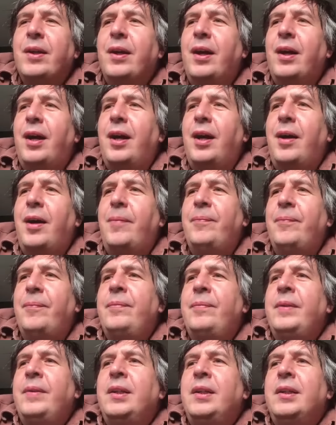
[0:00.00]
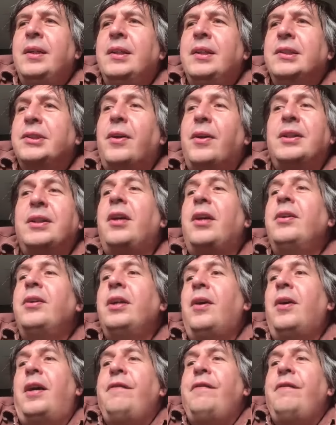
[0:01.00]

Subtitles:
So I don't know.